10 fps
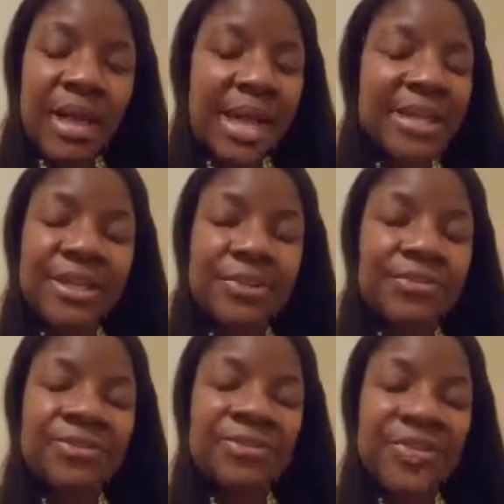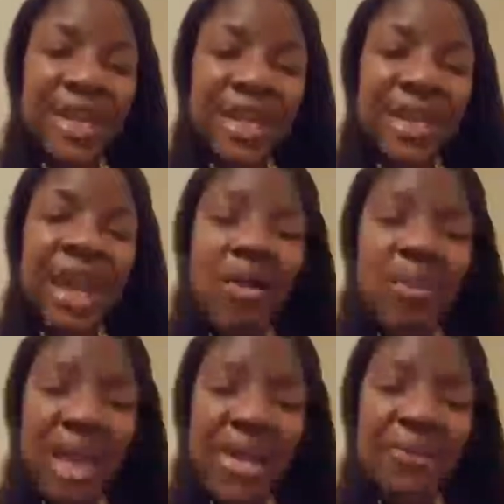I didn't understand how
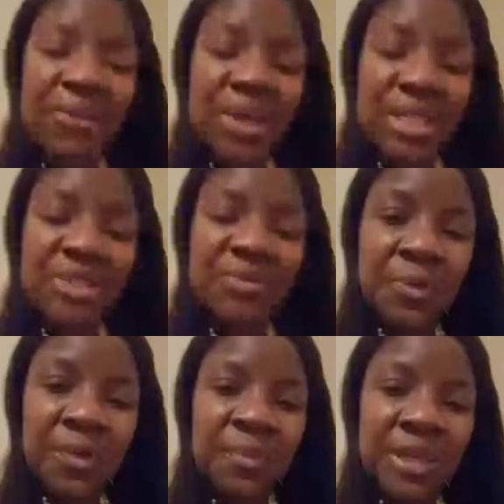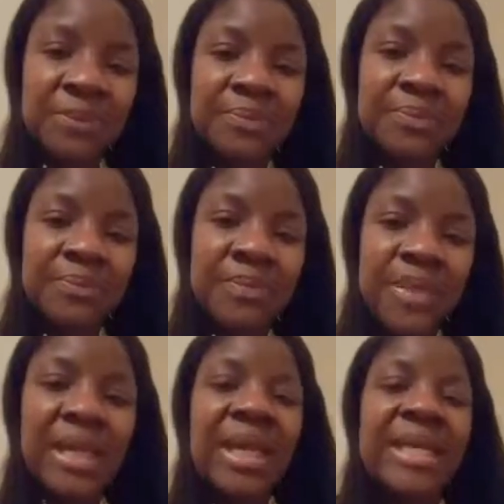bad it was for me.
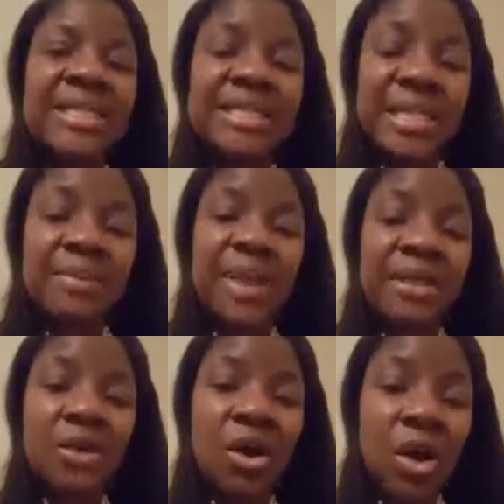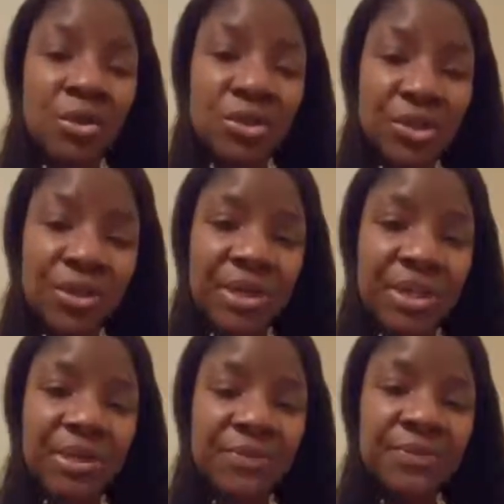It seemed like the
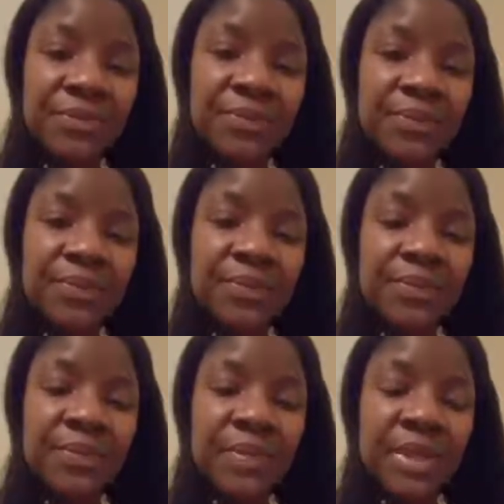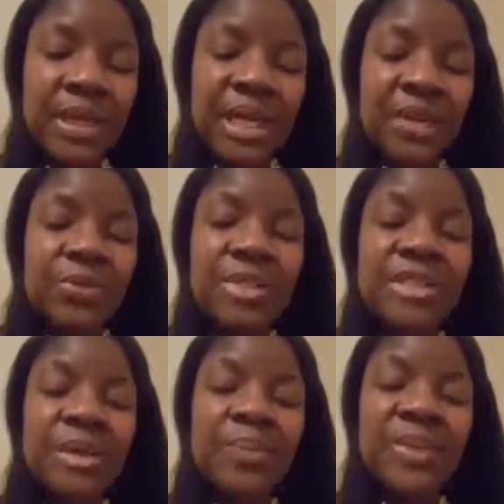alternative. It was
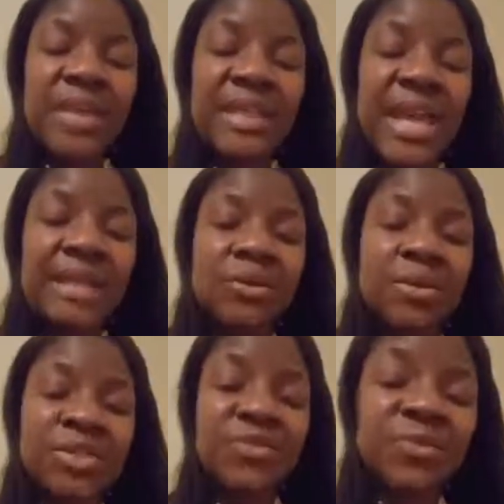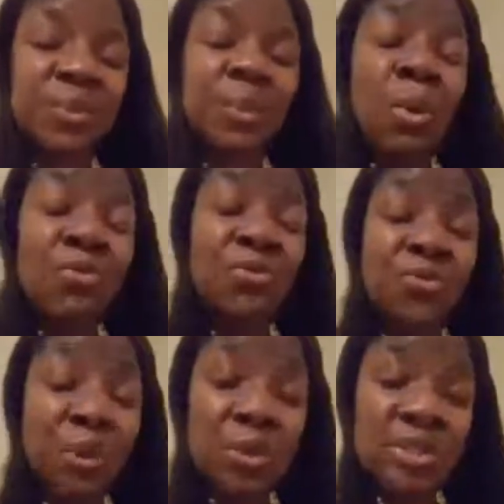something that was more
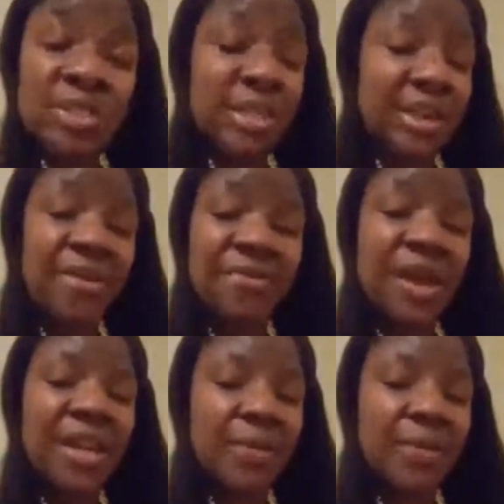forced than I thought.